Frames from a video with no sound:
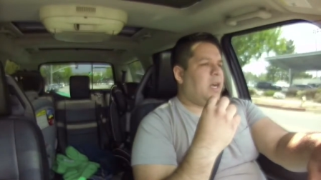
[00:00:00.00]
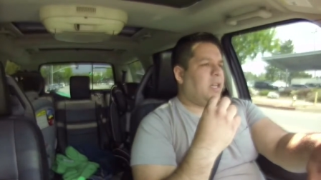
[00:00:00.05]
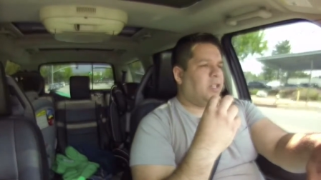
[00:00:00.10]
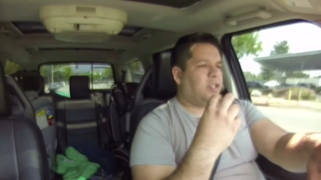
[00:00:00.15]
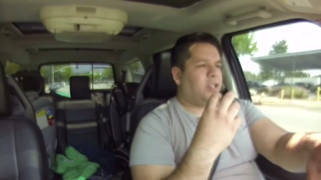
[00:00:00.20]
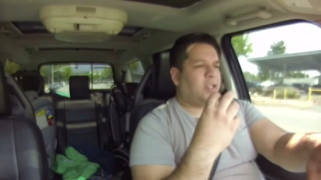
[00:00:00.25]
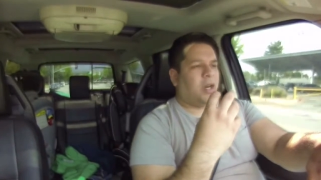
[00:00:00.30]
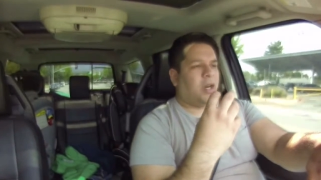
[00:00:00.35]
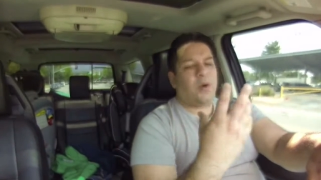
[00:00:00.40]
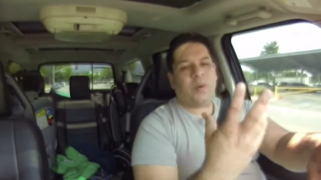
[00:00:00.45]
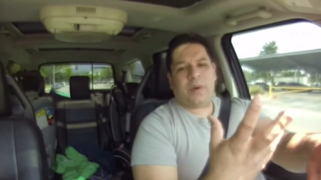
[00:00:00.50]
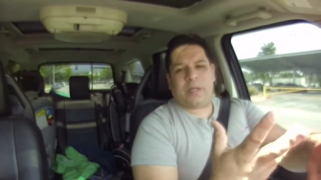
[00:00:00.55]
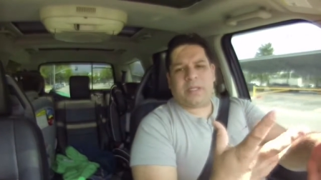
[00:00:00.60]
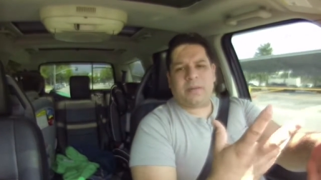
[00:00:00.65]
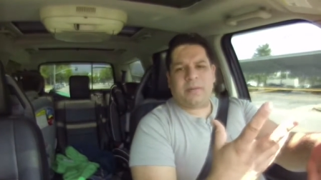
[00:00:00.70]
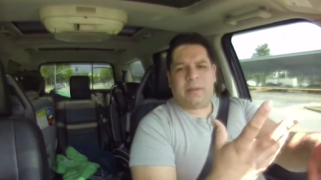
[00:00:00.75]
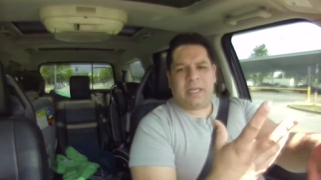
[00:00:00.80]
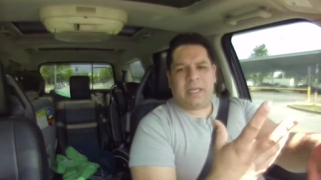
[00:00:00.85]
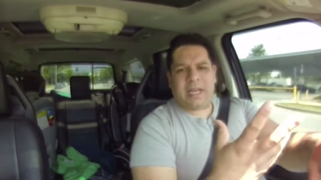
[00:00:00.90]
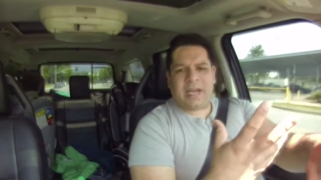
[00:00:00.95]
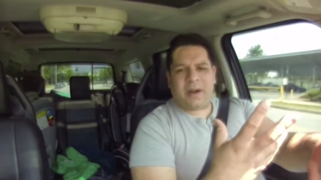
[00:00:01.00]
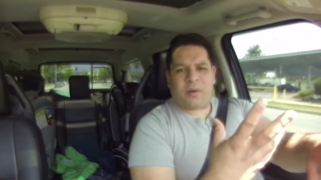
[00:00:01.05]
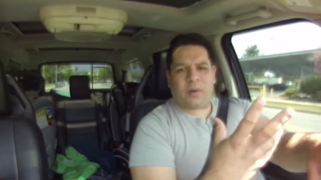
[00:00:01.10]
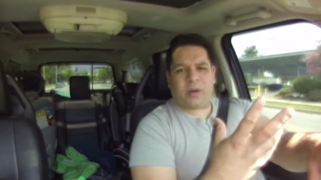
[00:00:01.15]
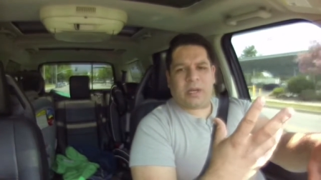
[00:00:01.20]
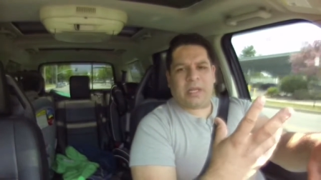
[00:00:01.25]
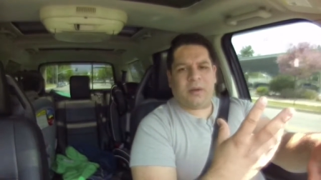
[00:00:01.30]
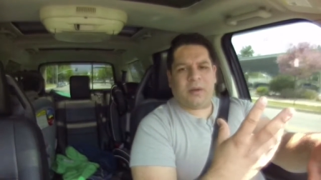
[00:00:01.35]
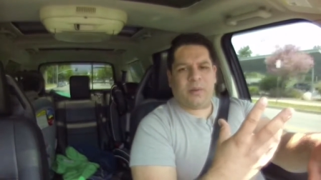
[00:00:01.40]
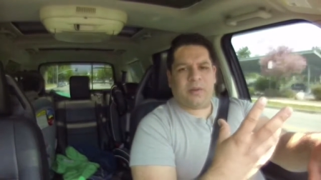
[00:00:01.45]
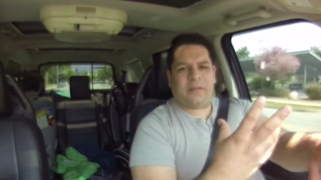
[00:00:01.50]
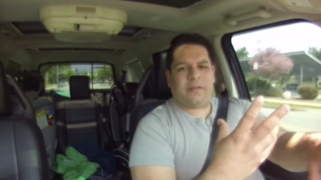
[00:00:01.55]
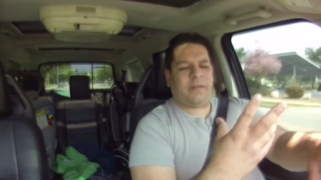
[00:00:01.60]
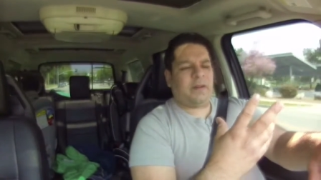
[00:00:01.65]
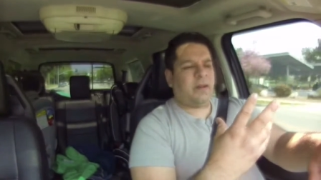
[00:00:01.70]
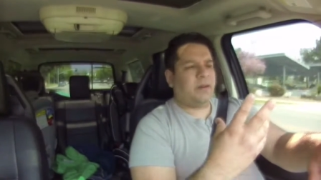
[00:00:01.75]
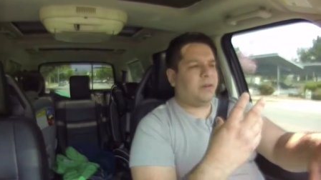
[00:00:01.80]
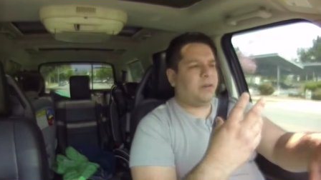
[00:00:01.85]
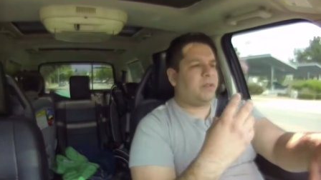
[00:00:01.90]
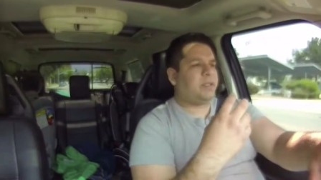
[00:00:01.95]
You should always be networking with
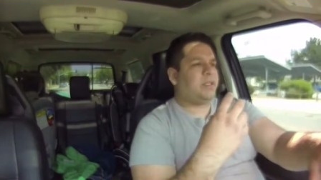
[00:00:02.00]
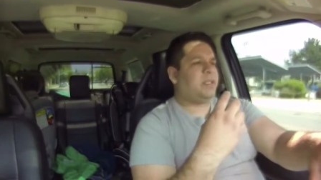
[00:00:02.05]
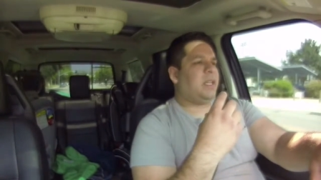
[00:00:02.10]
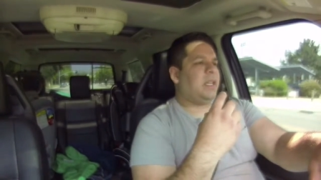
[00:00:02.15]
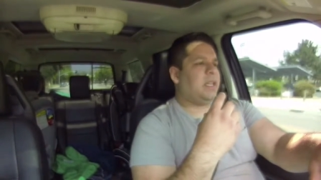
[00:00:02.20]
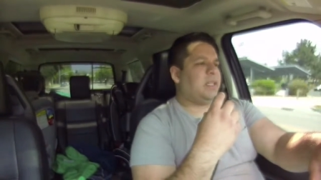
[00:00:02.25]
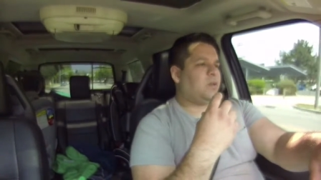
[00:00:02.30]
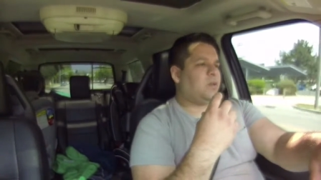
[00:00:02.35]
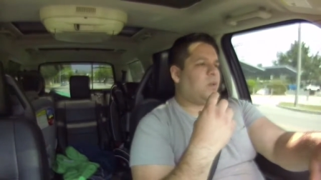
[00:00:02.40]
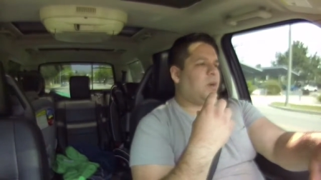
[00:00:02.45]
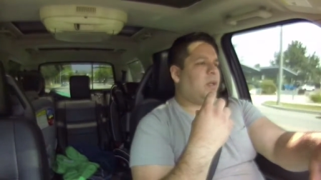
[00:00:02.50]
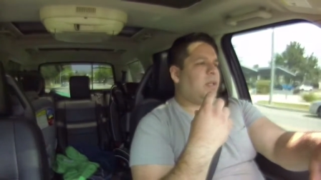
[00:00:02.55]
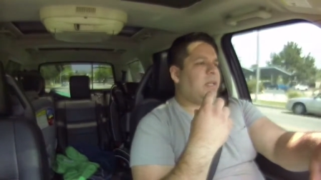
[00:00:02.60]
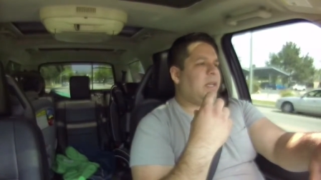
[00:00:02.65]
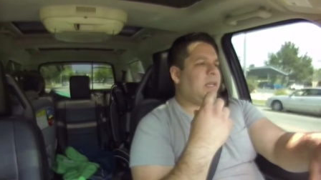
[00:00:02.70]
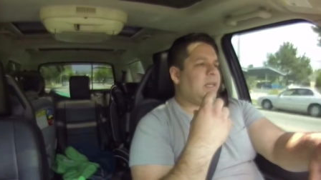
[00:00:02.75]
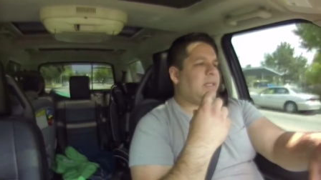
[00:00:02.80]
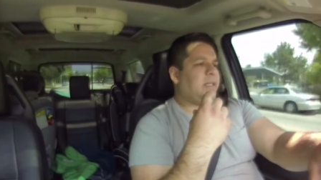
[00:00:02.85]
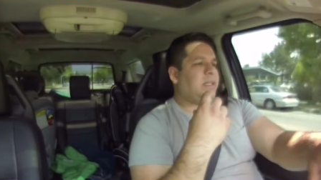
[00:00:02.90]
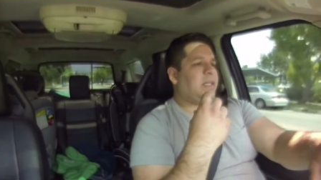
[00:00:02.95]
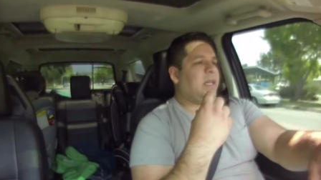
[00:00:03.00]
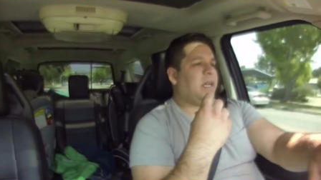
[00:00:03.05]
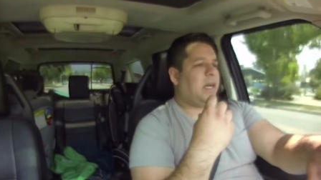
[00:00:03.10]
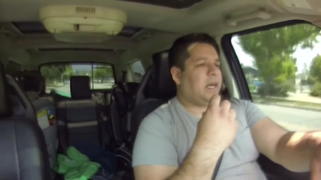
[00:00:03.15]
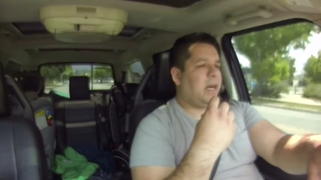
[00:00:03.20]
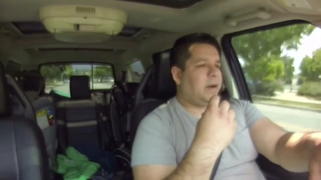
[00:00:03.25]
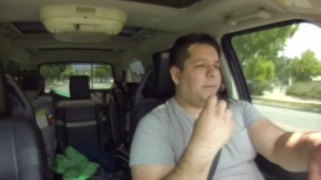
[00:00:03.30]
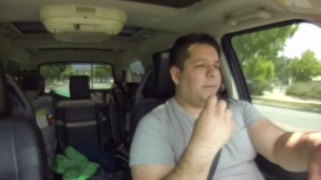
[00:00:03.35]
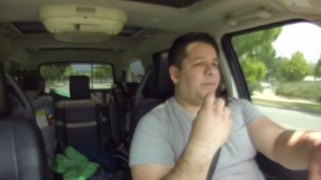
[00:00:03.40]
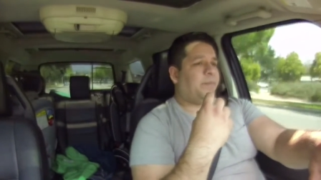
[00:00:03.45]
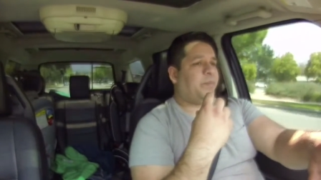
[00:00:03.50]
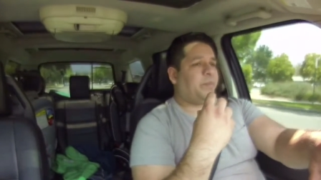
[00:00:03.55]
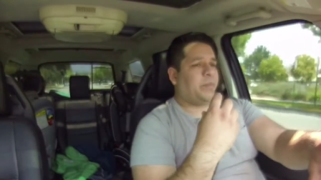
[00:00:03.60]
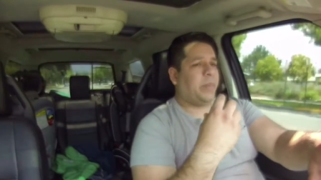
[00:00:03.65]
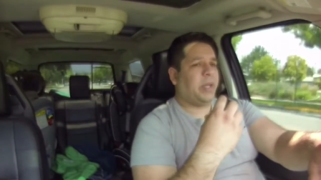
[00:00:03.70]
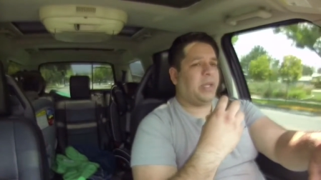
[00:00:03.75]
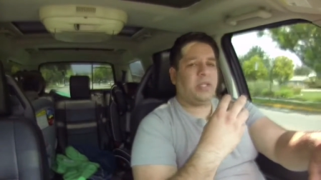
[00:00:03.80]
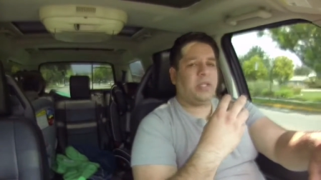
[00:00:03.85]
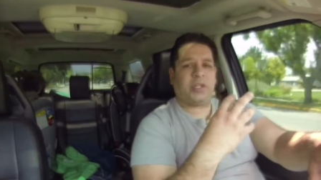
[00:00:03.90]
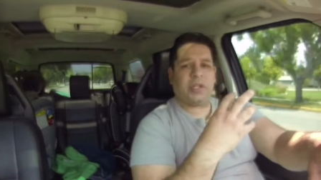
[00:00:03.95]
folks, as well as
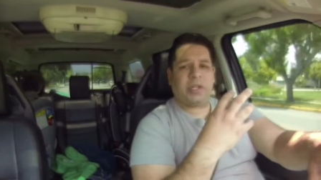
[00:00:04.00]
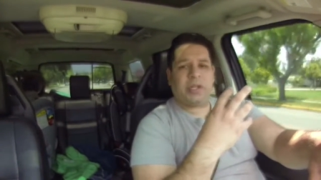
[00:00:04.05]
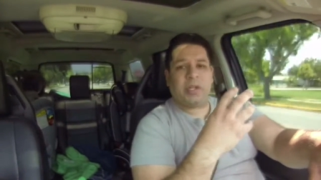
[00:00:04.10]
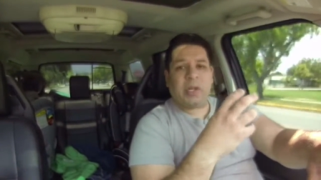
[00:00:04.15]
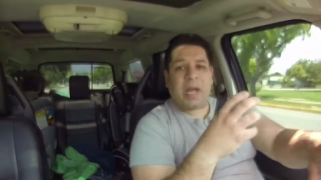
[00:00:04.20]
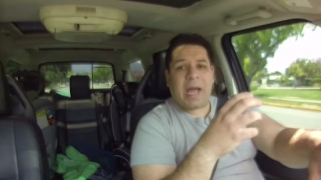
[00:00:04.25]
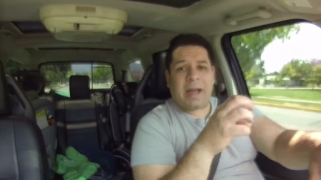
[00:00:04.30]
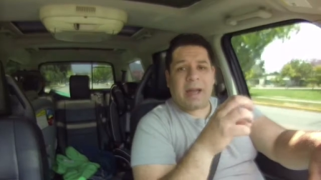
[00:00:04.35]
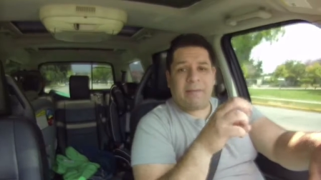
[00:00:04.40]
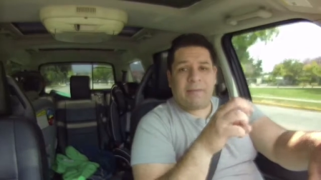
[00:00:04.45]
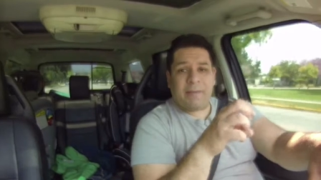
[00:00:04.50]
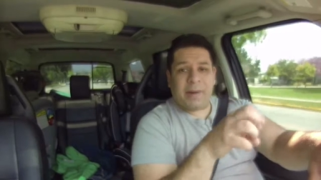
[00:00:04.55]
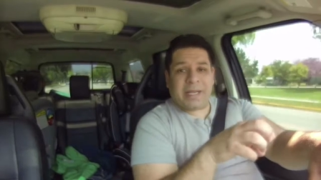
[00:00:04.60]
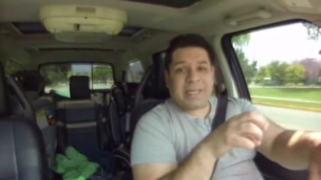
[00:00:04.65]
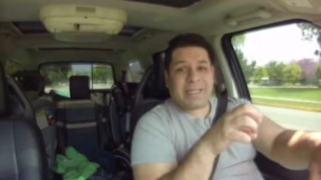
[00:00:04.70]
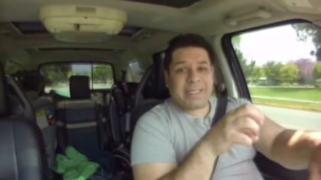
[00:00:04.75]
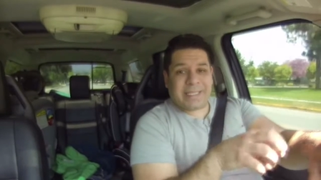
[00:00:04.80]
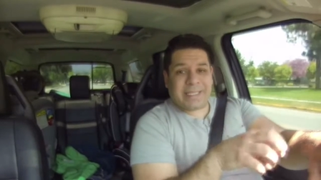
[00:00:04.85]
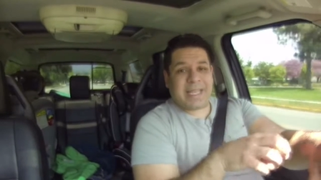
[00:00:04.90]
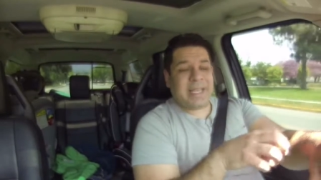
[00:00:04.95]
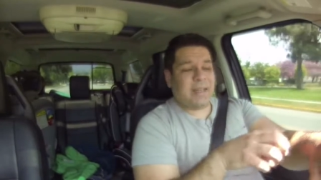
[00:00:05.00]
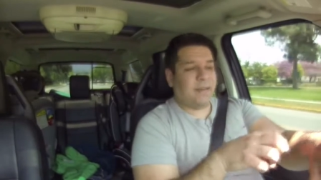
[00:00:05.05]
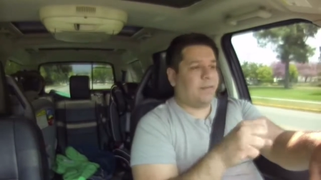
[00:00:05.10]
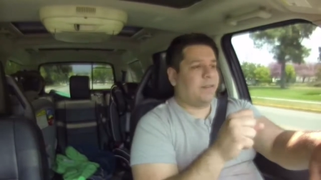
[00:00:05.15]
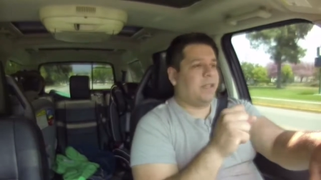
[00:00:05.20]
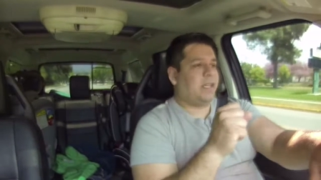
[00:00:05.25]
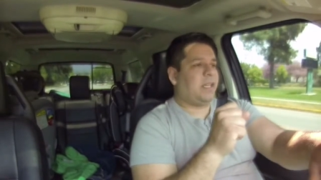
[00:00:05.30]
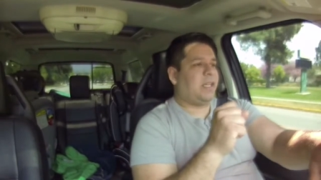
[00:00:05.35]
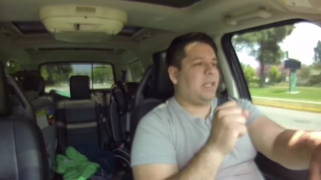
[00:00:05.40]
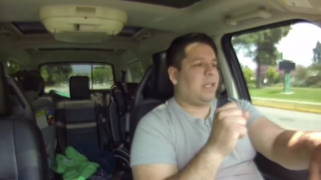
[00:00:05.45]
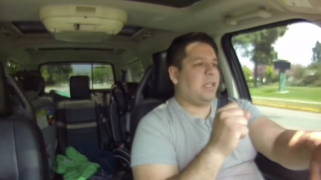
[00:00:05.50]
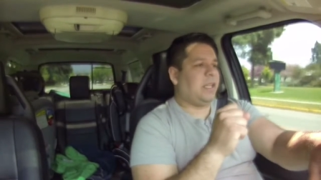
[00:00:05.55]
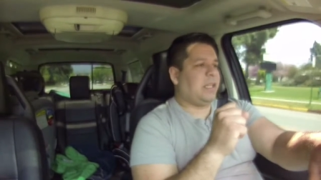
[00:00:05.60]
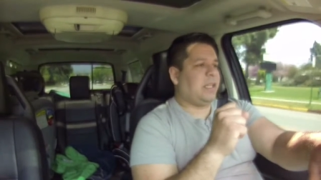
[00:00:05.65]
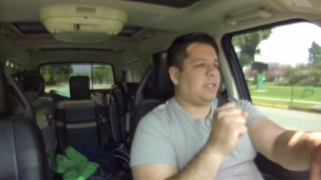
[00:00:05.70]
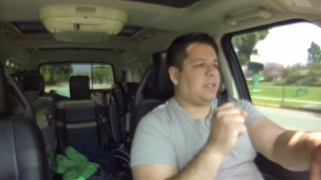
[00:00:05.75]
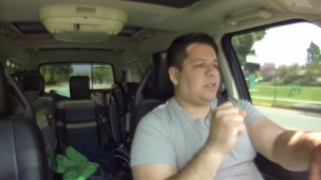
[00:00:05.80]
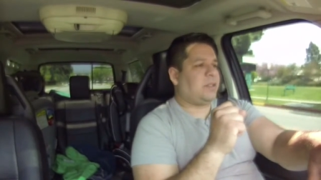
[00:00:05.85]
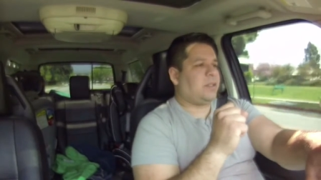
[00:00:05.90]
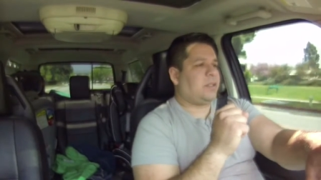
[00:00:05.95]
making sure you have money saved.
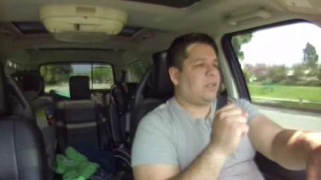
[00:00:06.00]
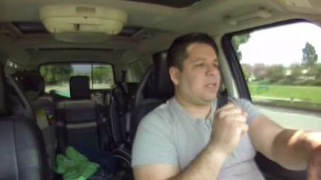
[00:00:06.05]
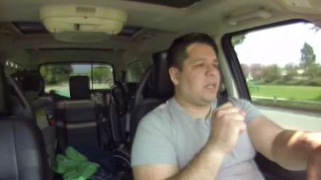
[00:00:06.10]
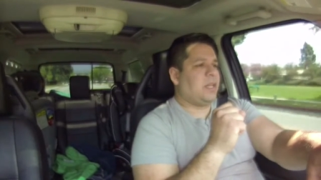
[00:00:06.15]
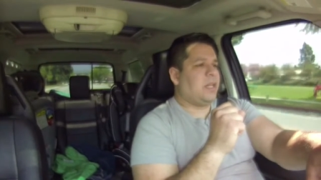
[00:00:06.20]
It's